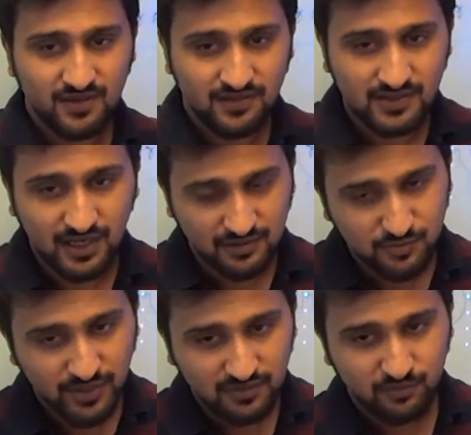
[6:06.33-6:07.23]
The
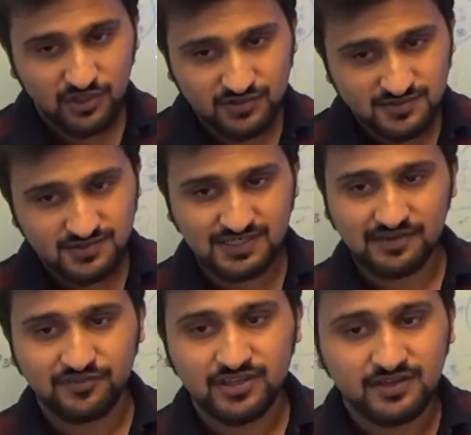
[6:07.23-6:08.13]
other part, because it's
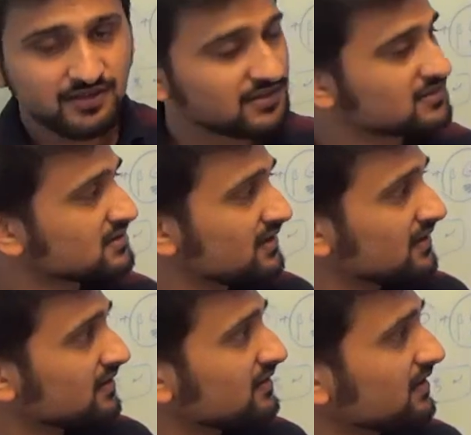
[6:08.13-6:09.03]
time varying, is
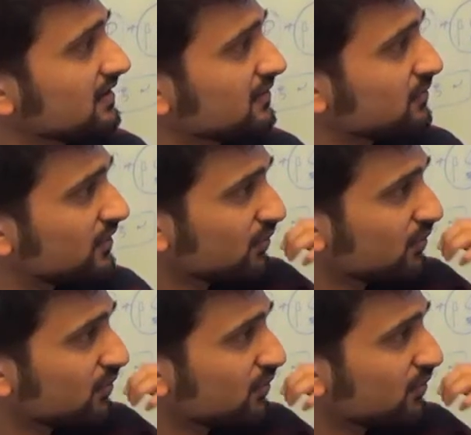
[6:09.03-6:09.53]
uh,